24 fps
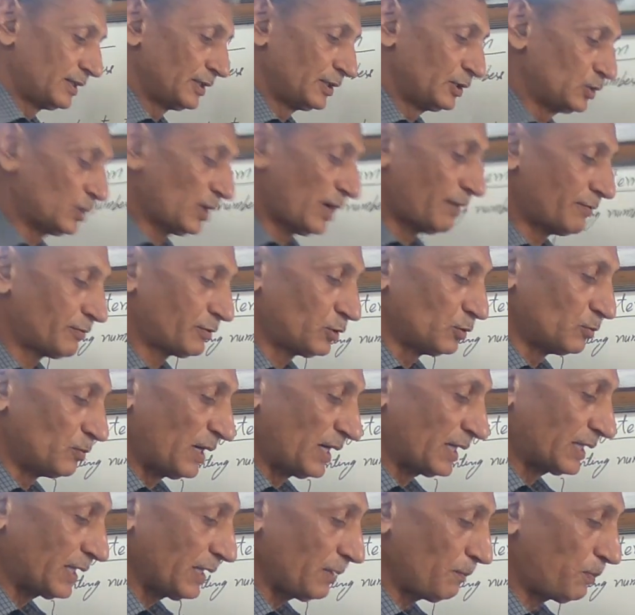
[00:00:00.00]
You have to
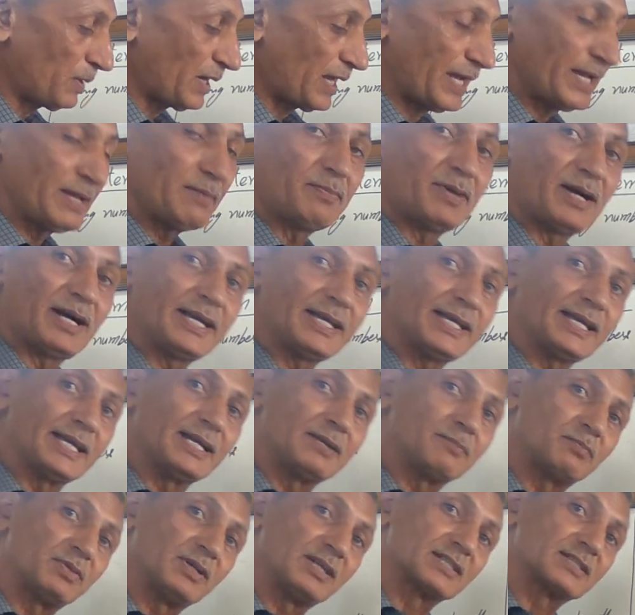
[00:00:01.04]
multiply by
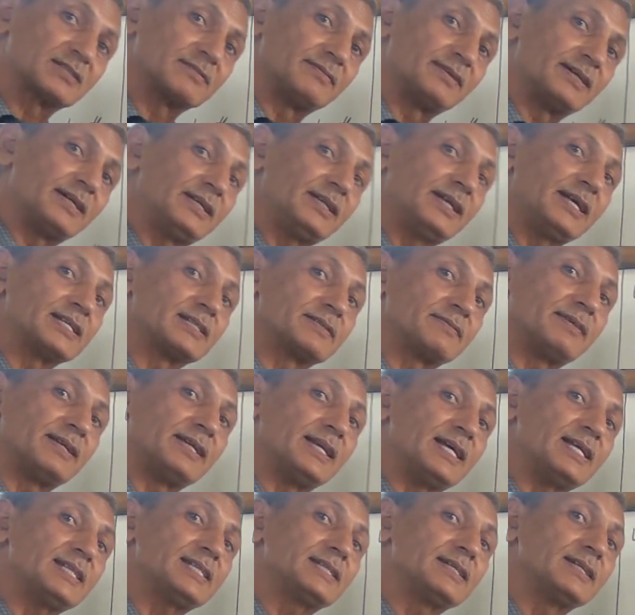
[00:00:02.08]
n plus 1 as well
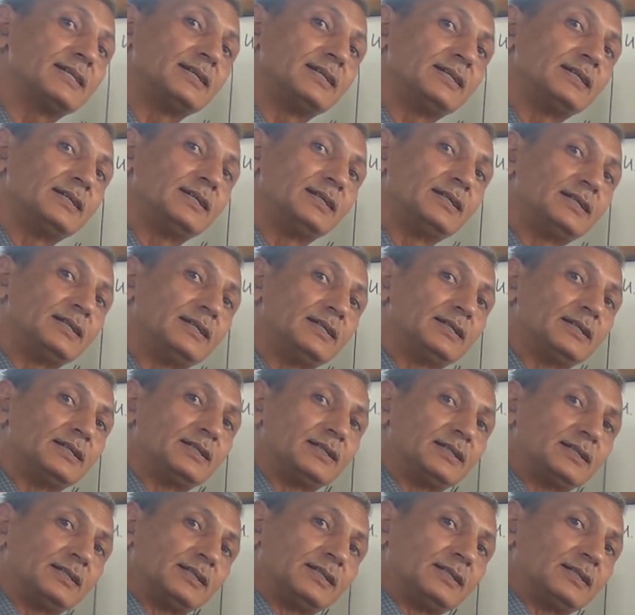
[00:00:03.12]
as
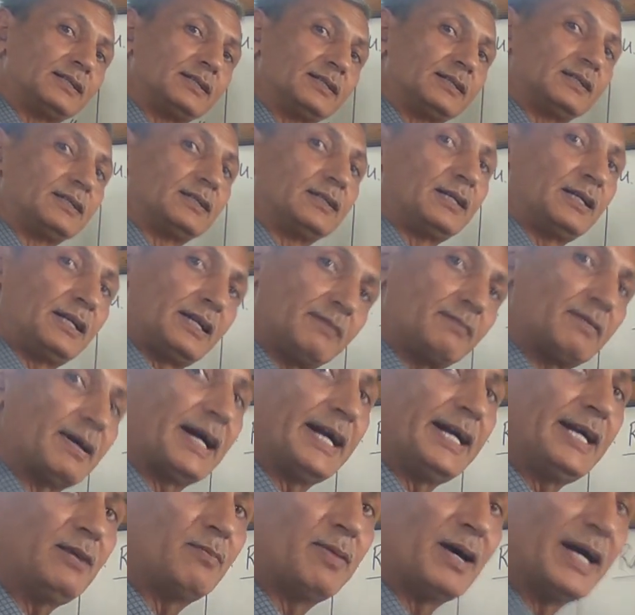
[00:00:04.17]

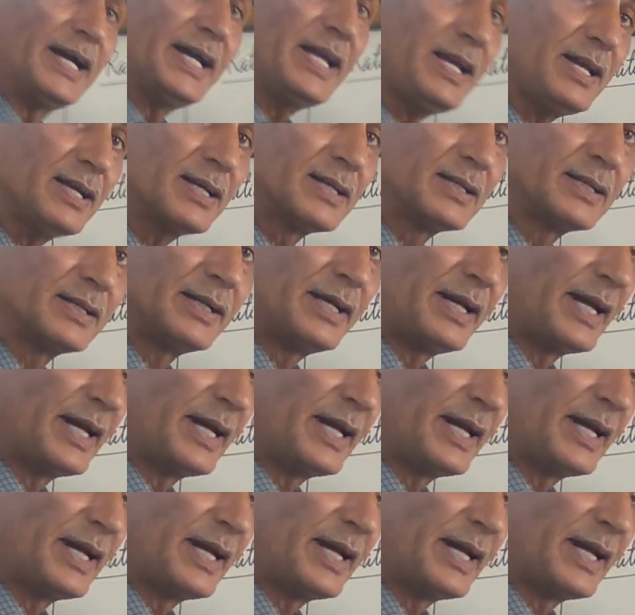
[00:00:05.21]
divide by